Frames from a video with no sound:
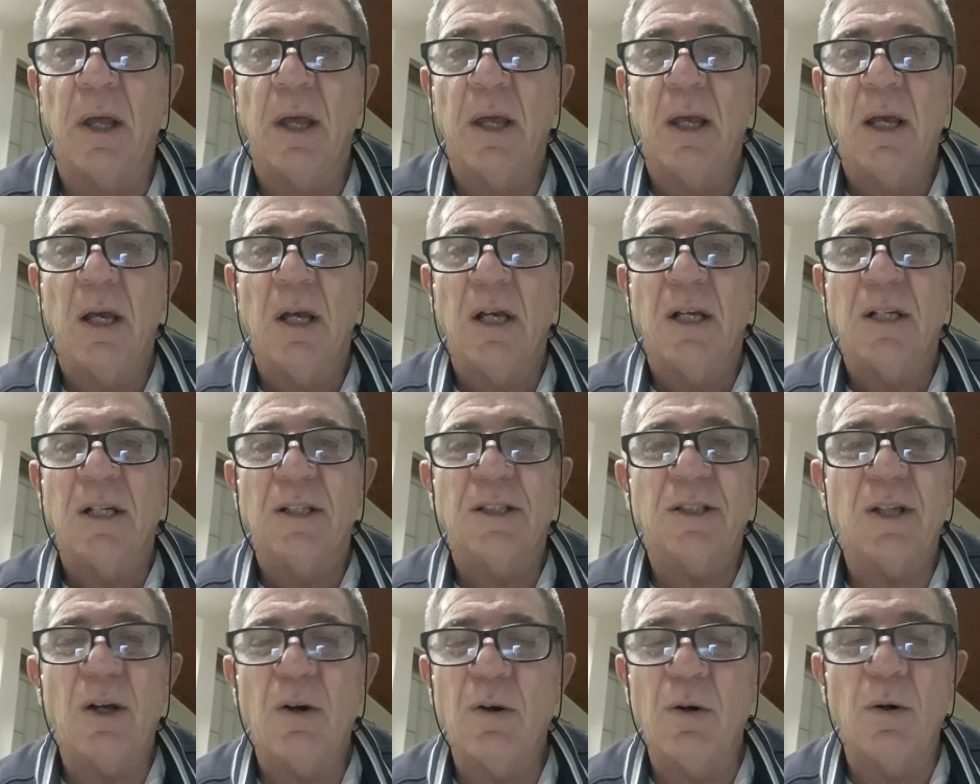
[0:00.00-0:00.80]

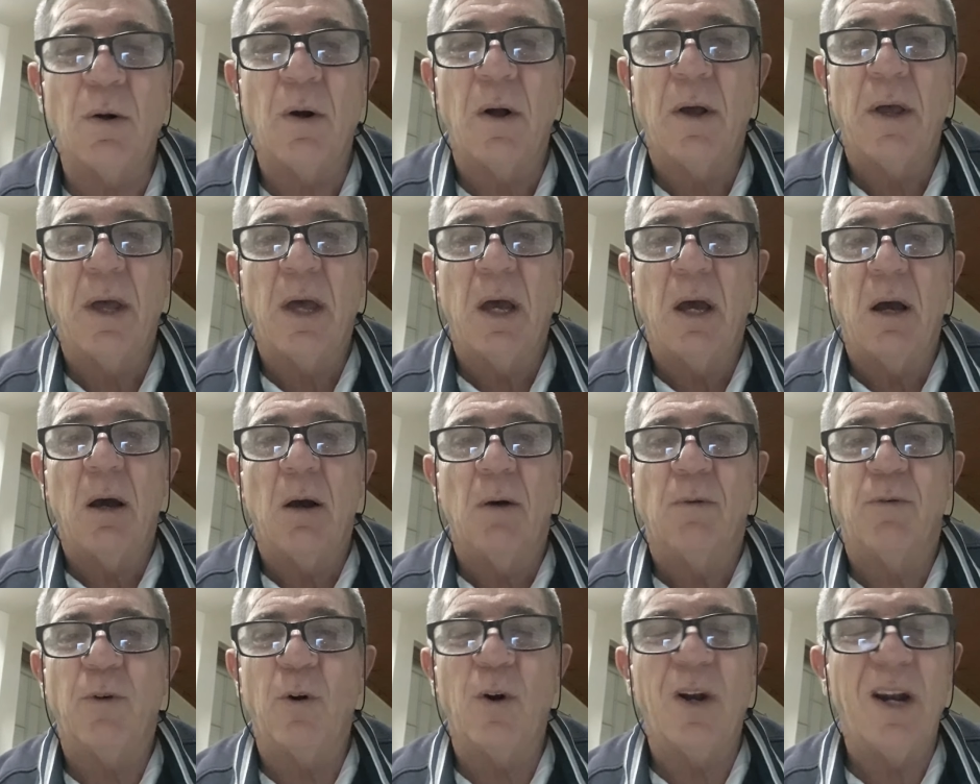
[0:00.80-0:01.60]
So,
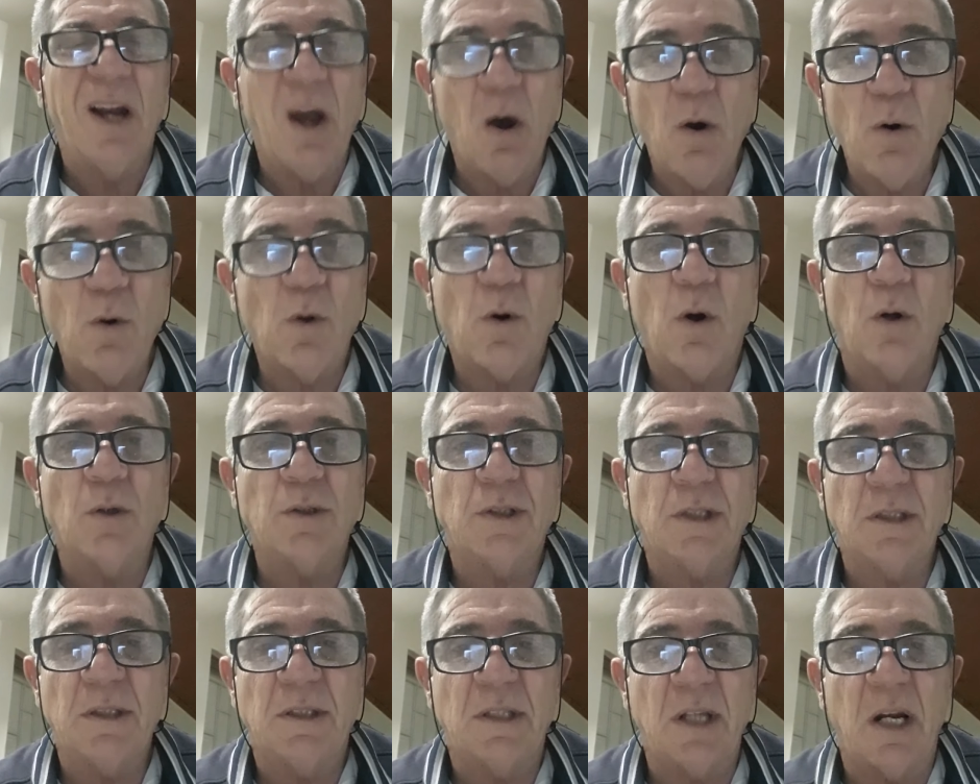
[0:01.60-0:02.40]
for low
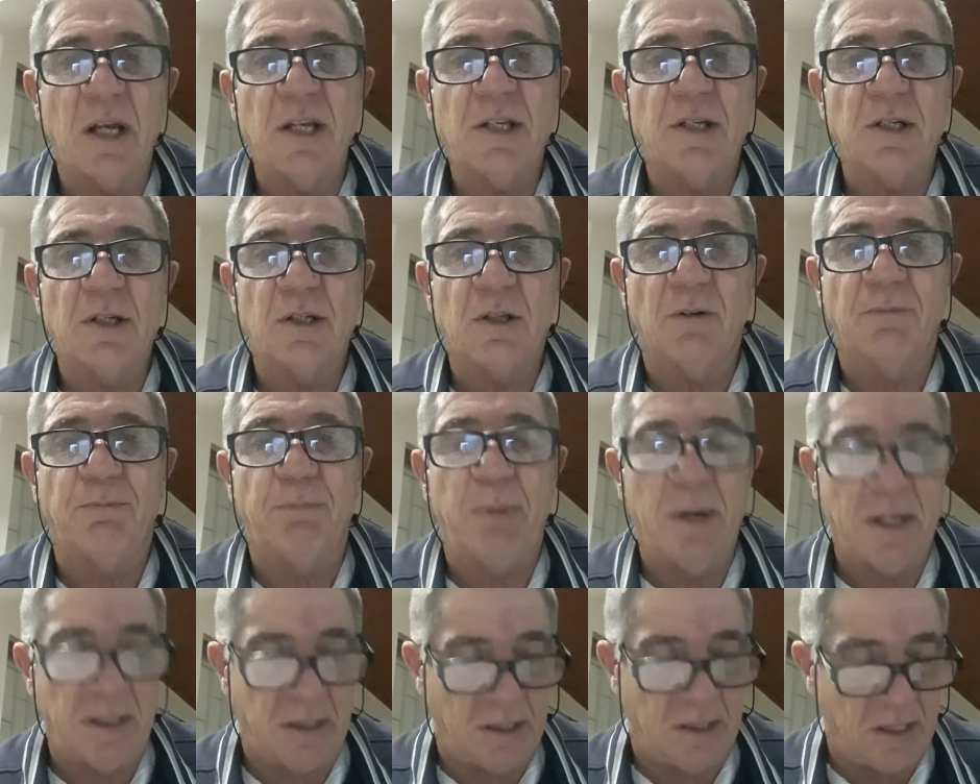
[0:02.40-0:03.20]
concentrations of
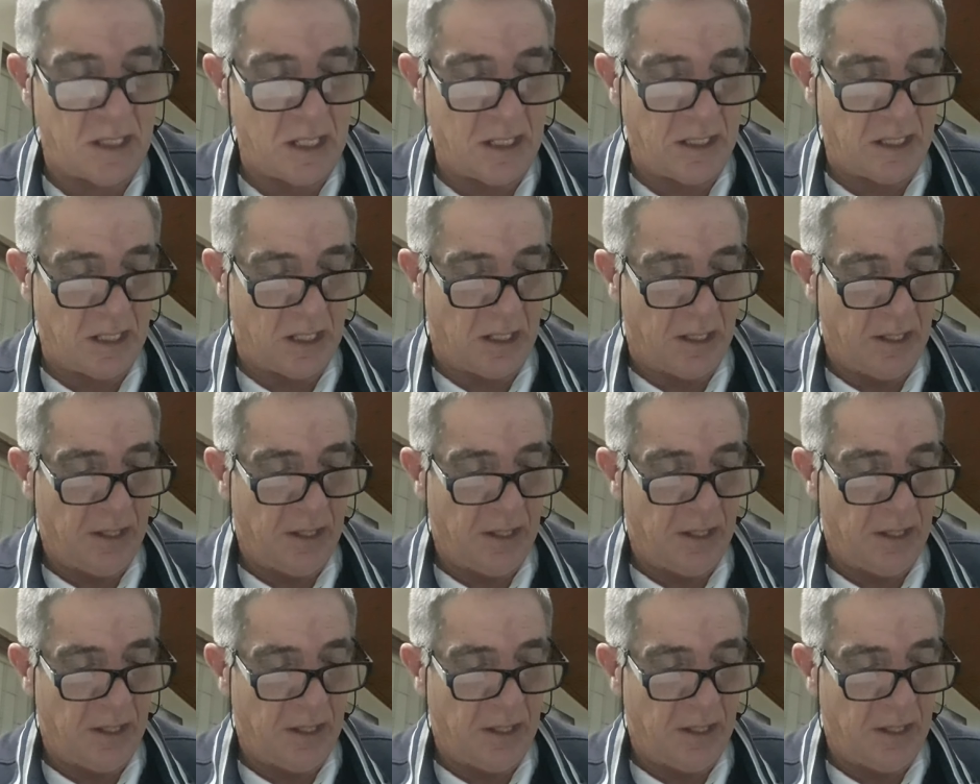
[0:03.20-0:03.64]
bacteria,